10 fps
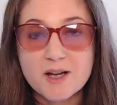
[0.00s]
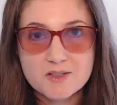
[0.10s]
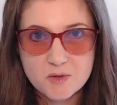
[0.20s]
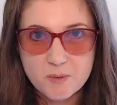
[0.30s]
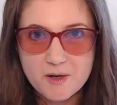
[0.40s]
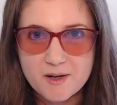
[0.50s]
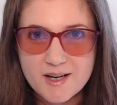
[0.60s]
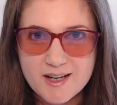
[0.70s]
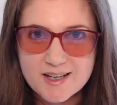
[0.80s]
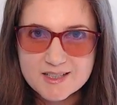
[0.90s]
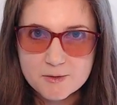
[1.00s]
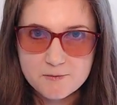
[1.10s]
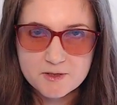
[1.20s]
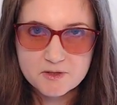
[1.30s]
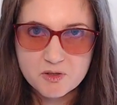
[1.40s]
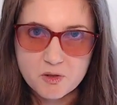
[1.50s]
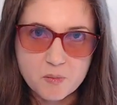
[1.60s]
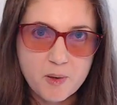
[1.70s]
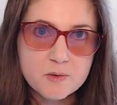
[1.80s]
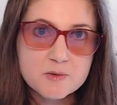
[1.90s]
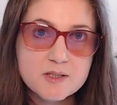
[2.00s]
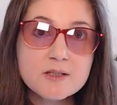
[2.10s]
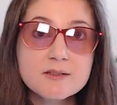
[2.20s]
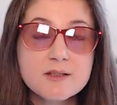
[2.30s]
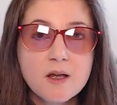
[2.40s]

So we are getting into physical poses,